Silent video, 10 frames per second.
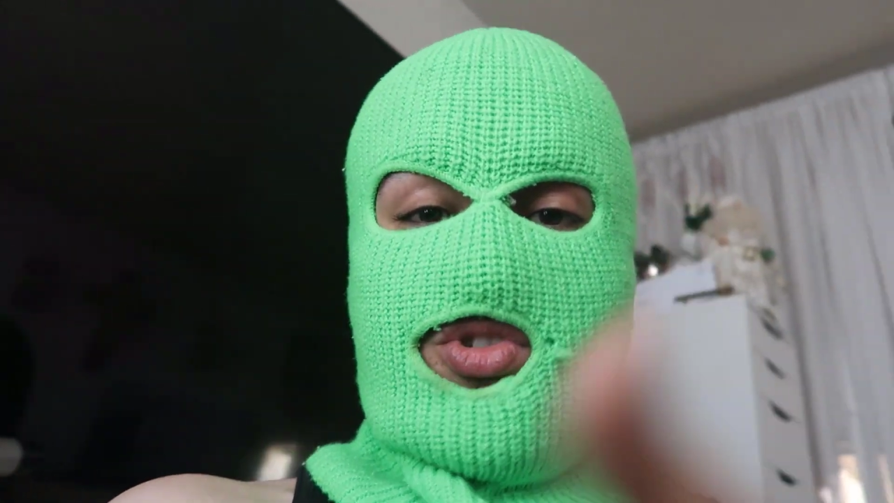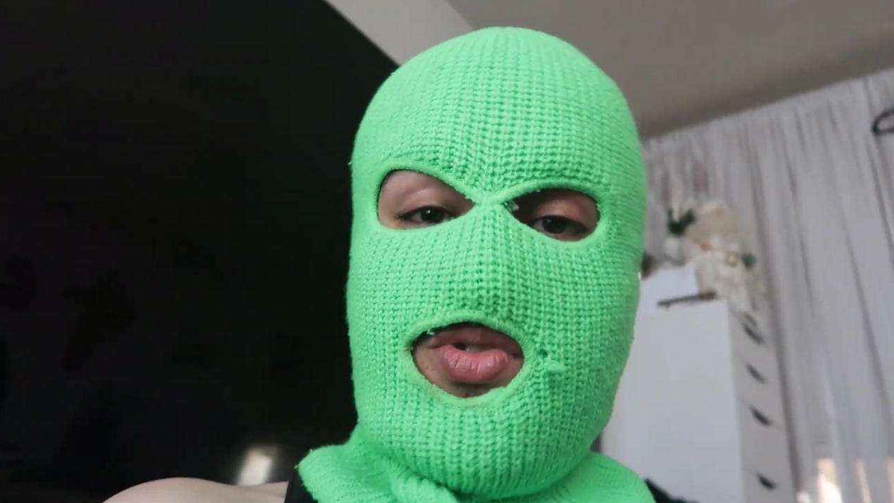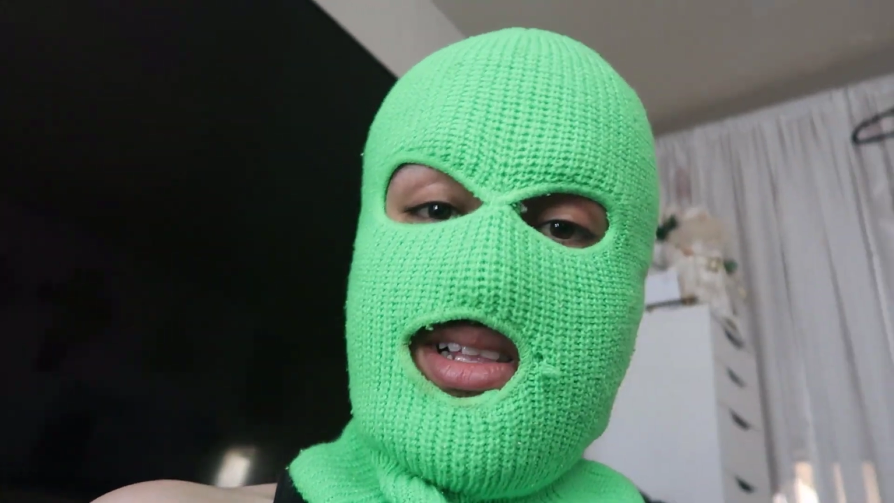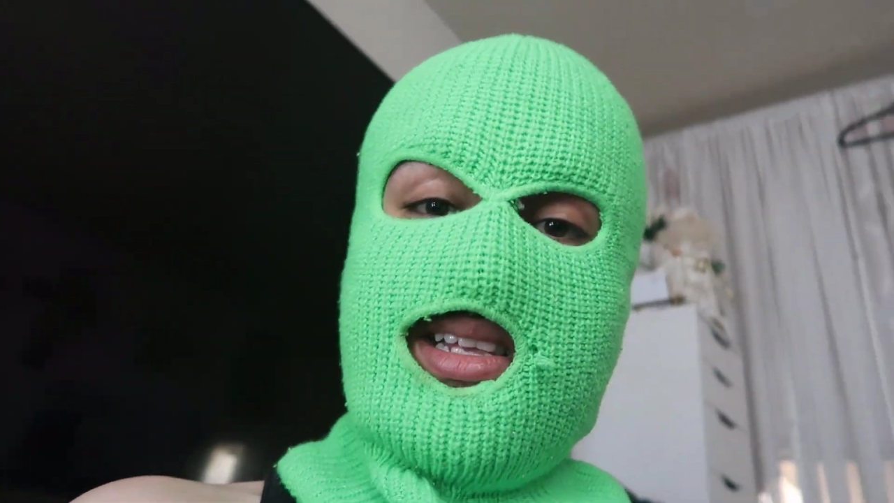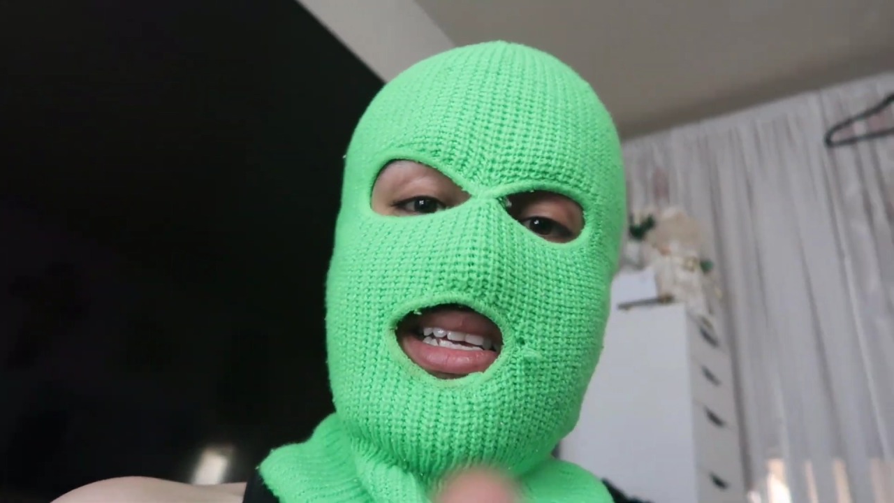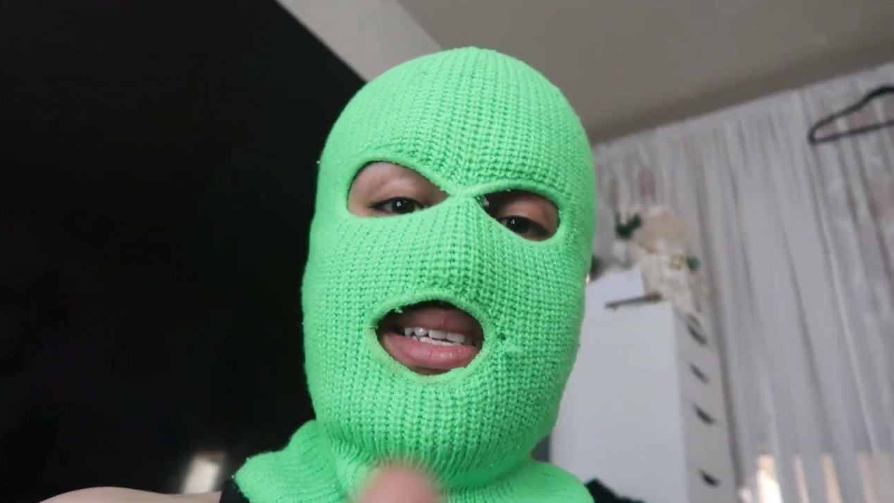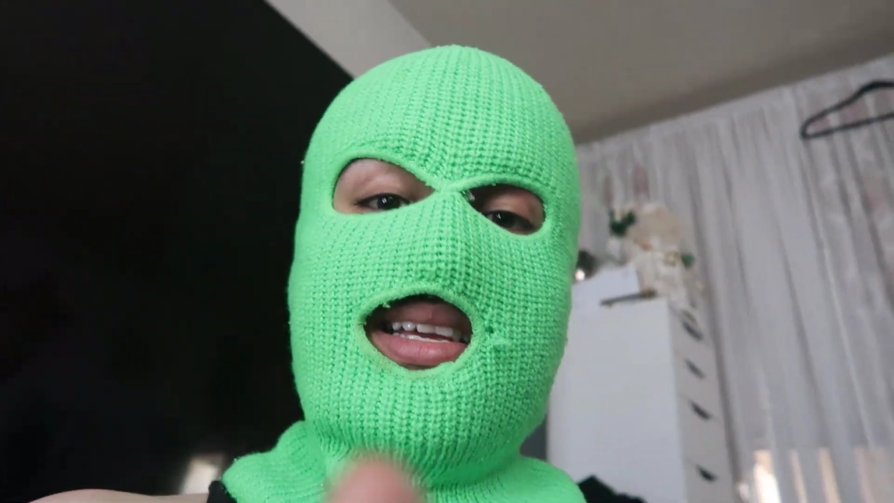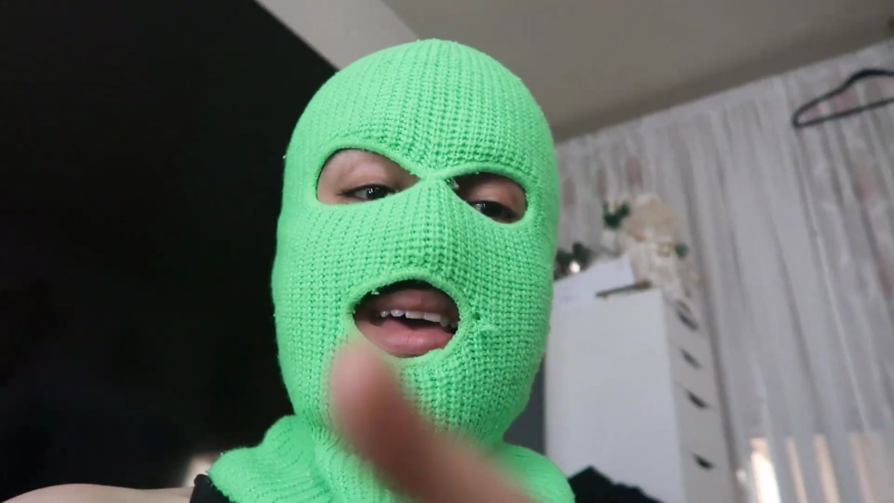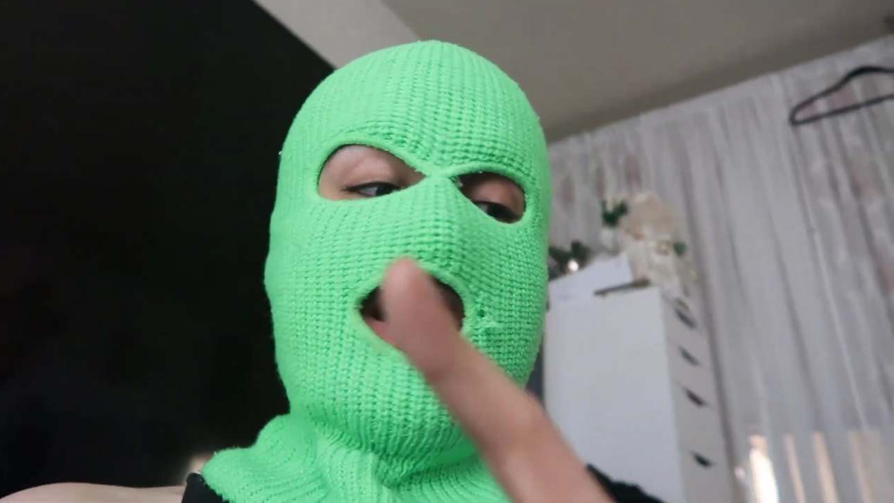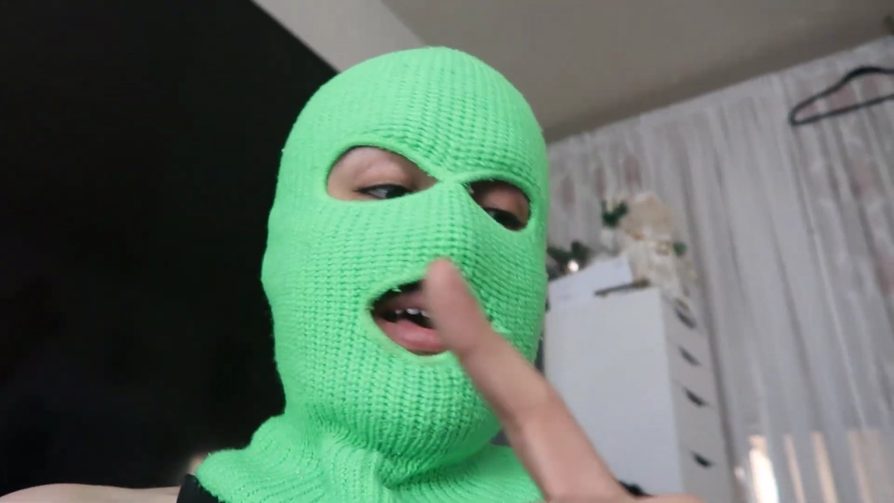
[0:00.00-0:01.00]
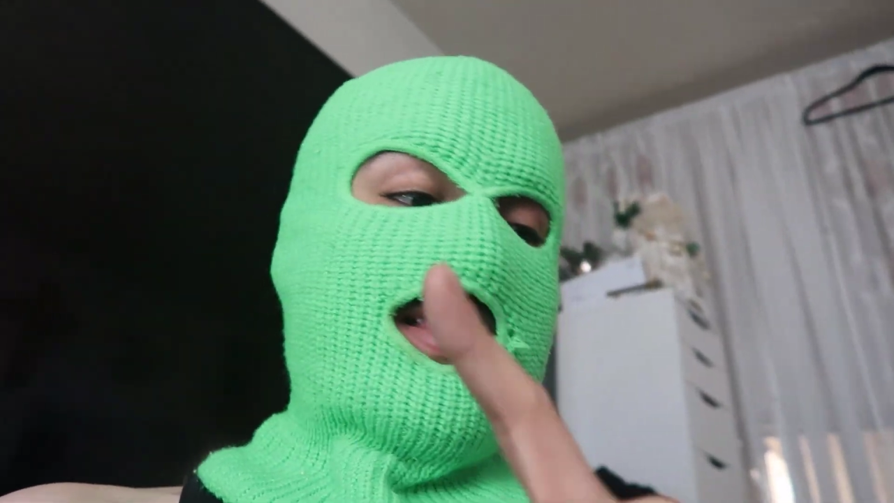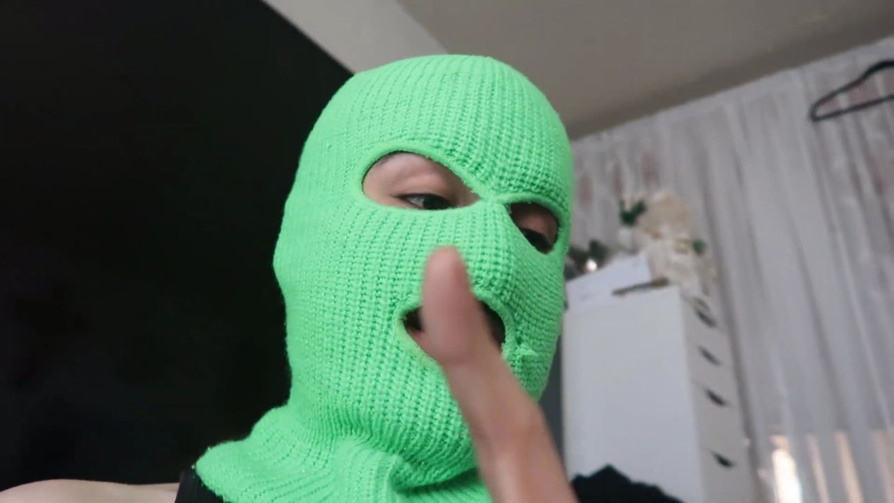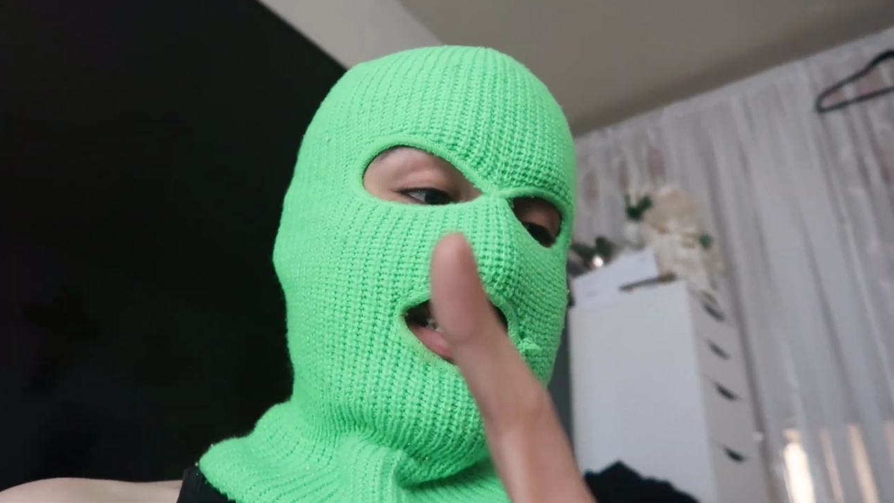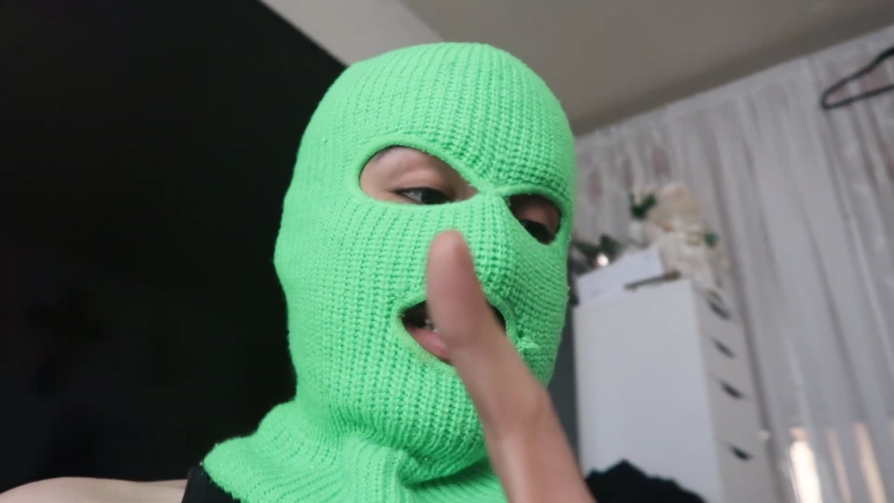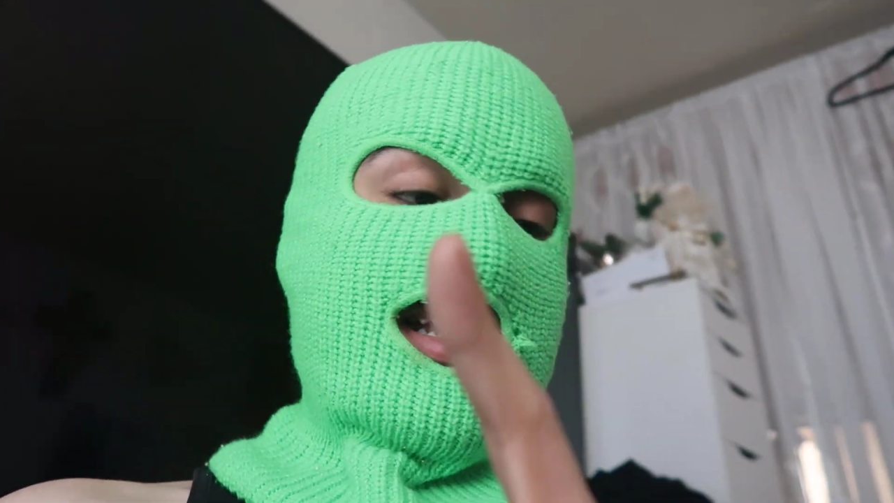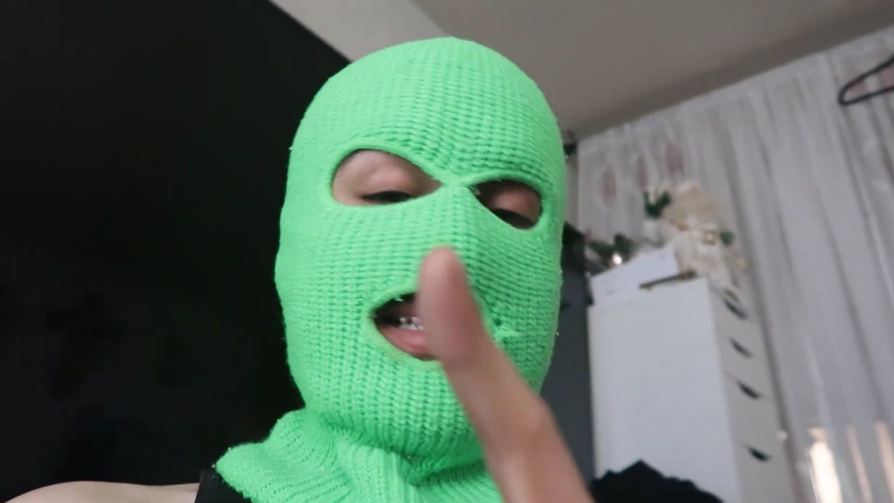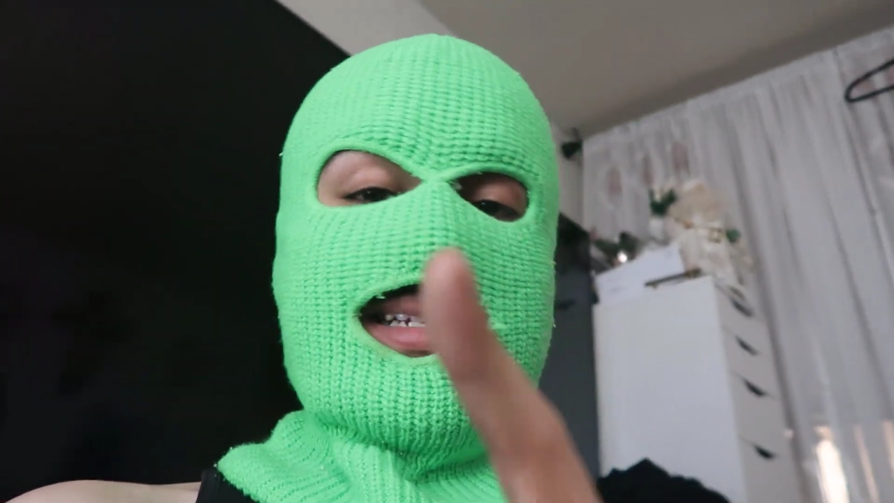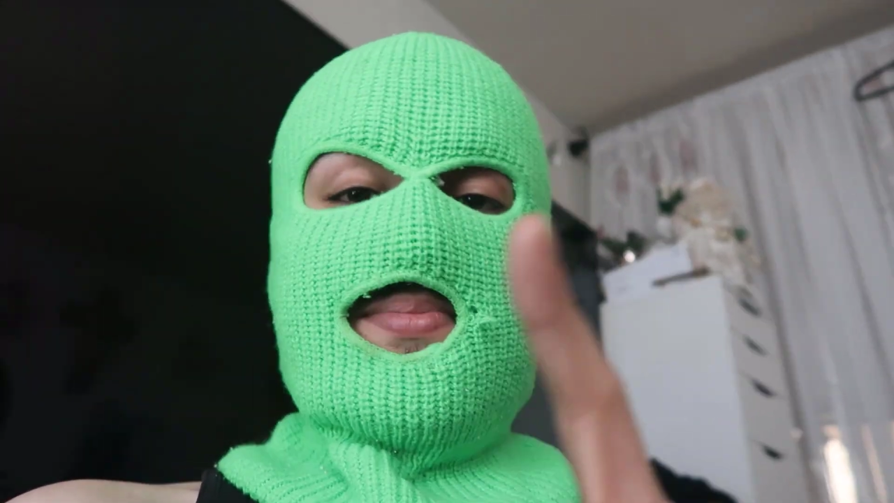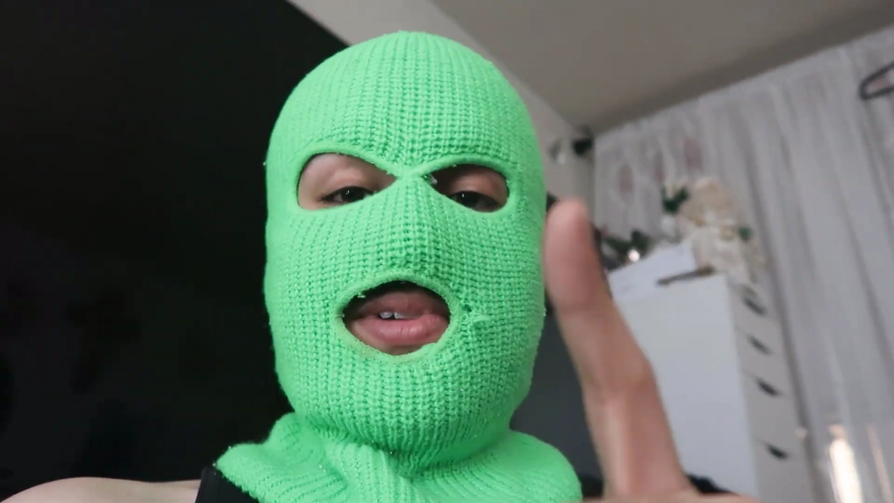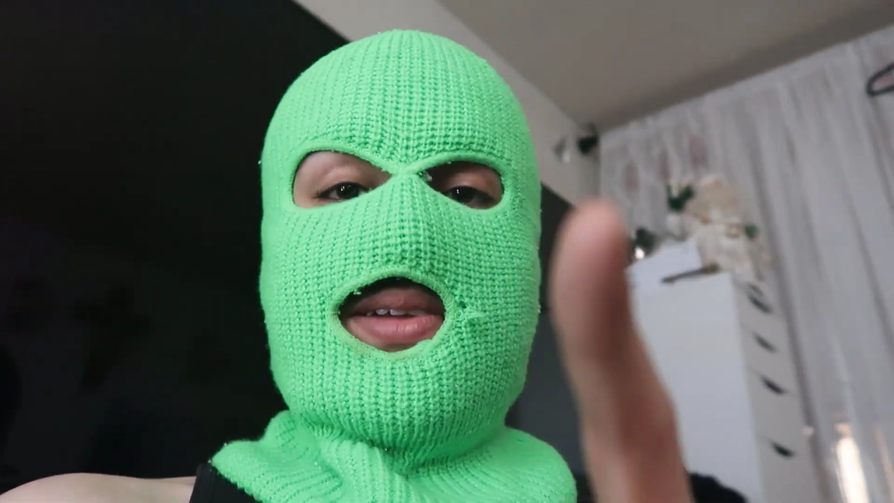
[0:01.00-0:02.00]
join these things
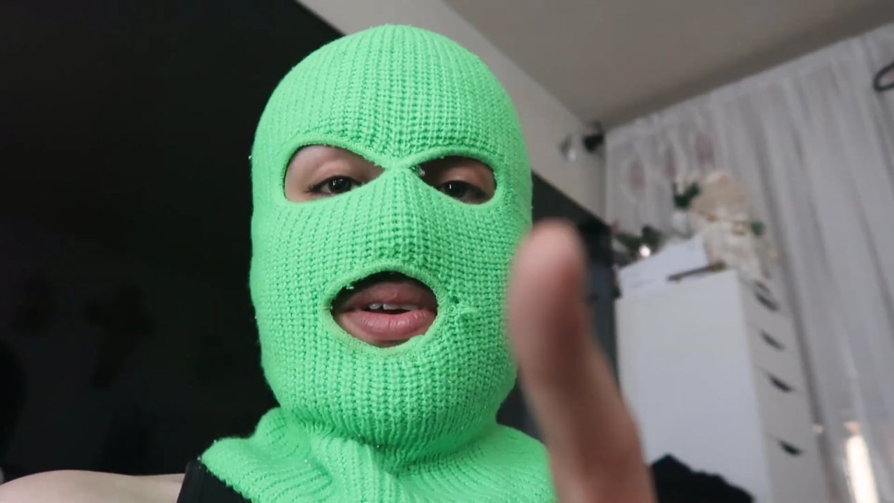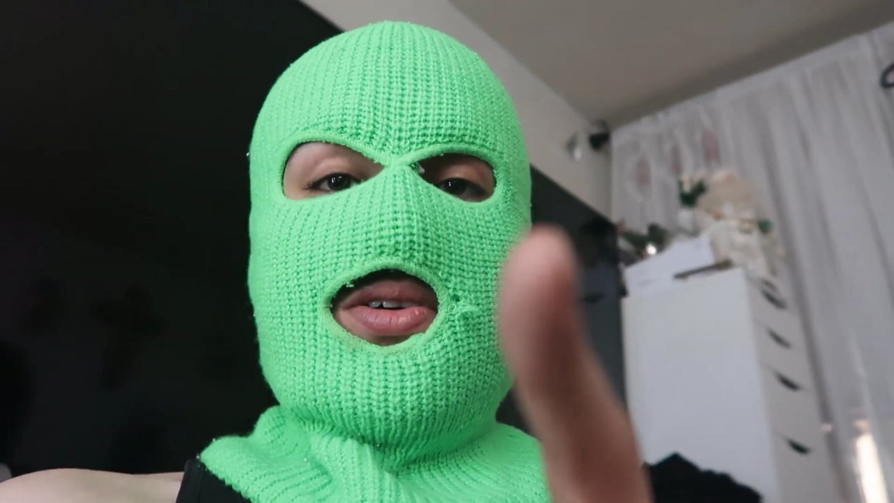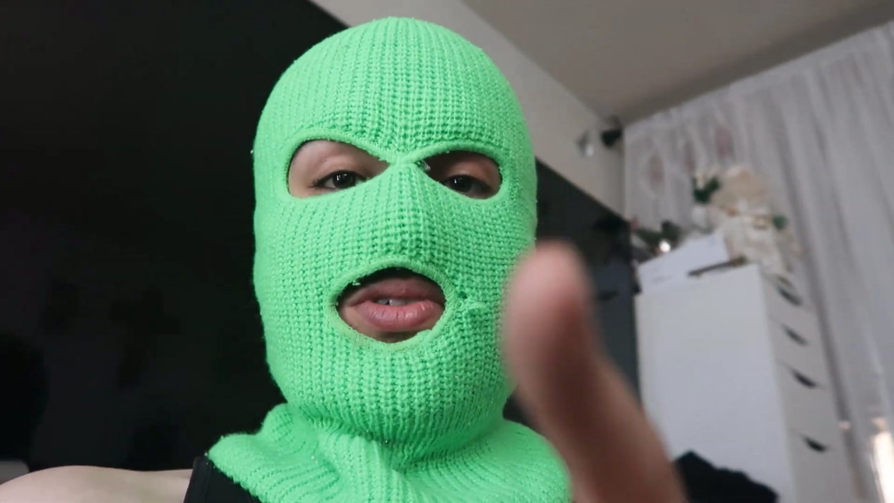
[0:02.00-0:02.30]
that I'm going to be